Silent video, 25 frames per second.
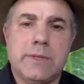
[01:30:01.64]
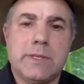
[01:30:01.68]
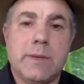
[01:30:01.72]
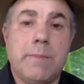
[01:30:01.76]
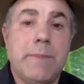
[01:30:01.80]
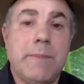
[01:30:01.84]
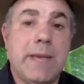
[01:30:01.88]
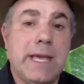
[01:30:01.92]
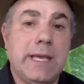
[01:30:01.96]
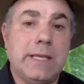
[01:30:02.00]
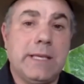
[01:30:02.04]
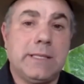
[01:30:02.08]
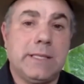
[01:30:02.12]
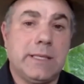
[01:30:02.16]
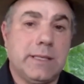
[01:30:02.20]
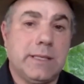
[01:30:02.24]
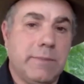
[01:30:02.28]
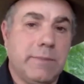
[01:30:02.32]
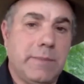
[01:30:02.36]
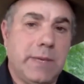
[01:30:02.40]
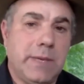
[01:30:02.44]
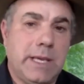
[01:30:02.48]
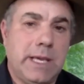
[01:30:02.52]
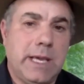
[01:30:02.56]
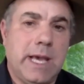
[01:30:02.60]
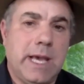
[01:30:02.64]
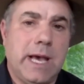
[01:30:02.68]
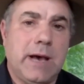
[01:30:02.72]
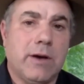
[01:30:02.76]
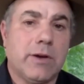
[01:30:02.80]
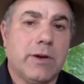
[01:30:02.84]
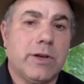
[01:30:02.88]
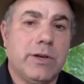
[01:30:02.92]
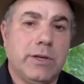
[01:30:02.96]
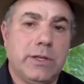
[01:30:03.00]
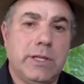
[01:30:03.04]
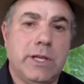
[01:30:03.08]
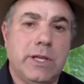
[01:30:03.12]
amazing to me how
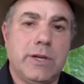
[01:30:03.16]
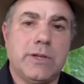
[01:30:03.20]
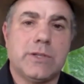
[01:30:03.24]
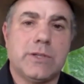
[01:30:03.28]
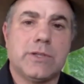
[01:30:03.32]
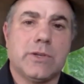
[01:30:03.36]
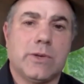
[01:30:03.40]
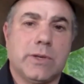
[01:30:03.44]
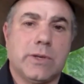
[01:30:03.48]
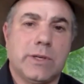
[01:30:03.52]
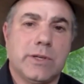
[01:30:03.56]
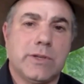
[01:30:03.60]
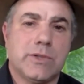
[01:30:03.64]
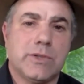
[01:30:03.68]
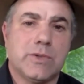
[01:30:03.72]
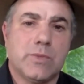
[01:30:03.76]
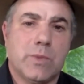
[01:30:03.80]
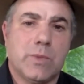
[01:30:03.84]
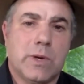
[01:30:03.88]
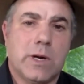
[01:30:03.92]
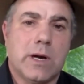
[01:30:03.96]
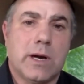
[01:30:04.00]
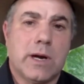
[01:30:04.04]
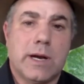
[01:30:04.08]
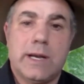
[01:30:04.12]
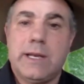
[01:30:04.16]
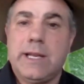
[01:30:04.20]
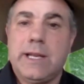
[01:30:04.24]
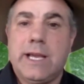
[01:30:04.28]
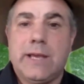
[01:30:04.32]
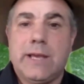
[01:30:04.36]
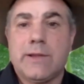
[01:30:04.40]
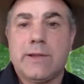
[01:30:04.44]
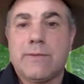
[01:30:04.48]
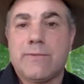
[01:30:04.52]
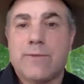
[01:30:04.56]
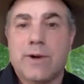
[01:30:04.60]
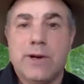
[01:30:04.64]
good their soils were. And yeah,
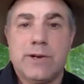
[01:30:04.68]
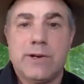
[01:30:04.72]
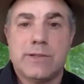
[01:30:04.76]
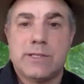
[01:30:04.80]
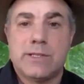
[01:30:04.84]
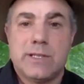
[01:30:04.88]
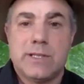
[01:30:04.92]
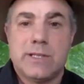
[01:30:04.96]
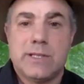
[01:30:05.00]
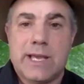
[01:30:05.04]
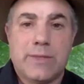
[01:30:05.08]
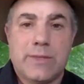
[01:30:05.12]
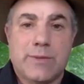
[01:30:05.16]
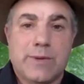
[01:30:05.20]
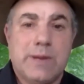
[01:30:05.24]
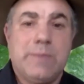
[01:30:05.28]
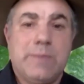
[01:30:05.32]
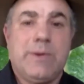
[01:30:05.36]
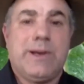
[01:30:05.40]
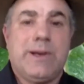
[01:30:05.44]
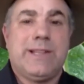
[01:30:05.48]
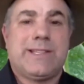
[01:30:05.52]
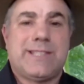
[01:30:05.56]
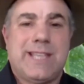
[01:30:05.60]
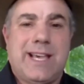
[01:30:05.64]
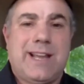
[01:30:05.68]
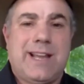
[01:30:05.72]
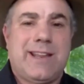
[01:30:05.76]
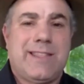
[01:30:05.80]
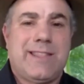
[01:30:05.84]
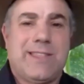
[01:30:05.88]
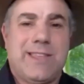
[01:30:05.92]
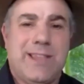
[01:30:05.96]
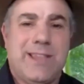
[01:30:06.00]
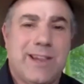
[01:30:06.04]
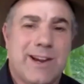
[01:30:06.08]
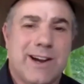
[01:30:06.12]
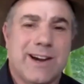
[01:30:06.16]
they're frozen like 3 months out of
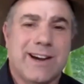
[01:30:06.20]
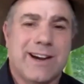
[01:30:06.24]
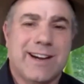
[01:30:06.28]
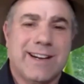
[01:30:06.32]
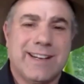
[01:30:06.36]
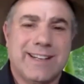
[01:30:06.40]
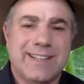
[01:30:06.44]
the year.